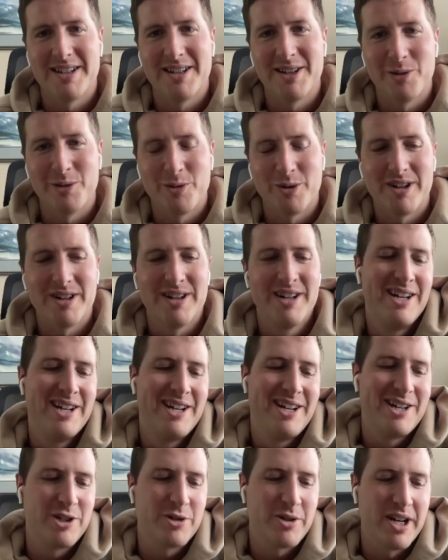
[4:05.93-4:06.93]
that you were
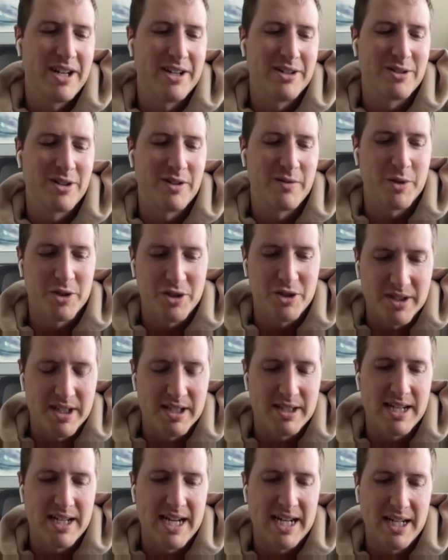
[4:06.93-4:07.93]
trained to serve, which is
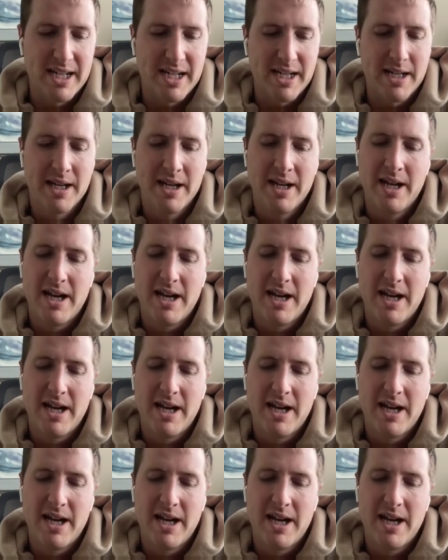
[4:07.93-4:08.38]
exciting.